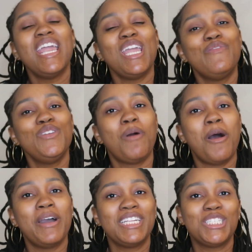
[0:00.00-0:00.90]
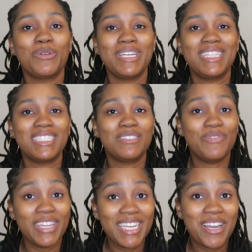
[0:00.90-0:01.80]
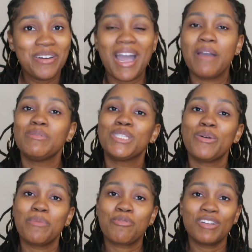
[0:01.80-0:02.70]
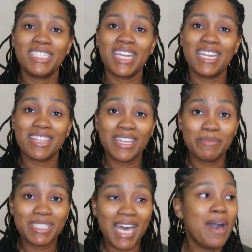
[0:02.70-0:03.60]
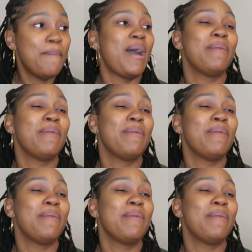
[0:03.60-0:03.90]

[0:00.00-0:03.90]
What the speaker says: If you all enjoyed this video, I would so appreciate a thumbs up.